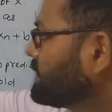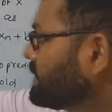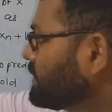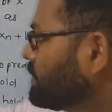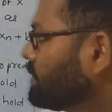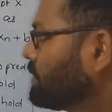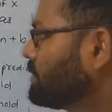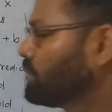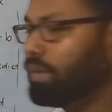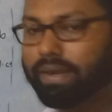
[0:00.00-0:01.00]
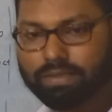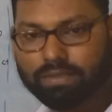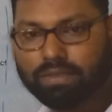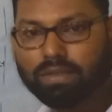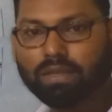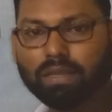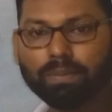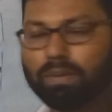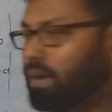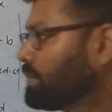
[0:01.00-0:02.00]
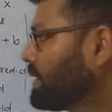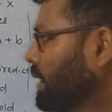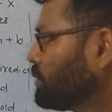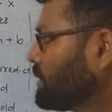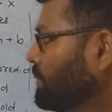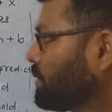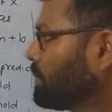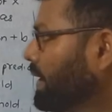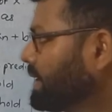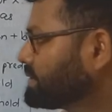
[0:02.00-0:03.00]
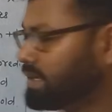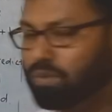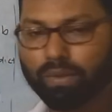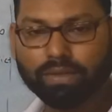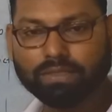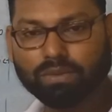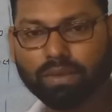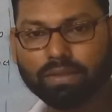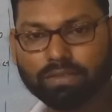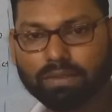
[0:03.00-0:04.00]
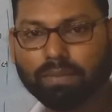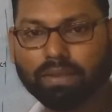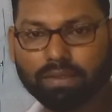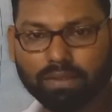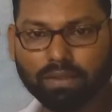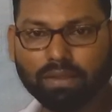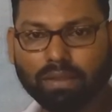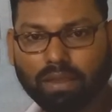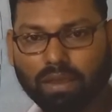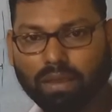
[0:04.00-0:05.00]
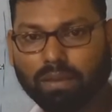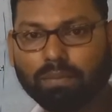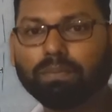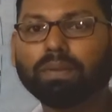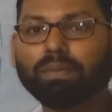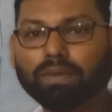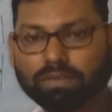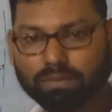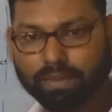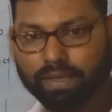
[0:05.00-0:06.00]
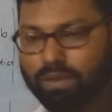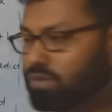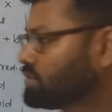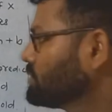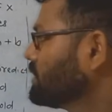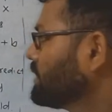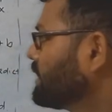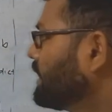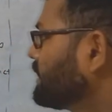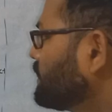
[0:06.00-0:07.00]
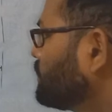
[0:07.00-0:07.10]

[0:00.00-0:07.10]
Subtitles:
these are the weights. If you have doubt about bias and weights, you can see my previous videos related to